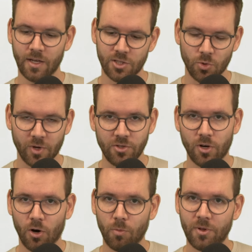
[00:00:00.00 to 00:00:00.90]
So when you
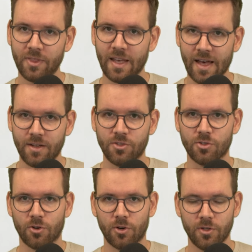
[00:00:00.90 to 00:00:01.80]
open the
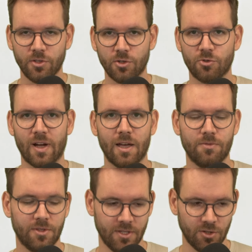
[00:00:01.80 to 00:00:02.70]
editor, you arrive
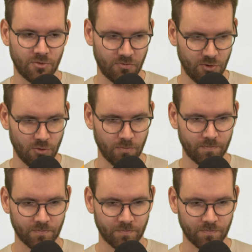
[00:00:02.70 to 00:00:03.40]
at this view.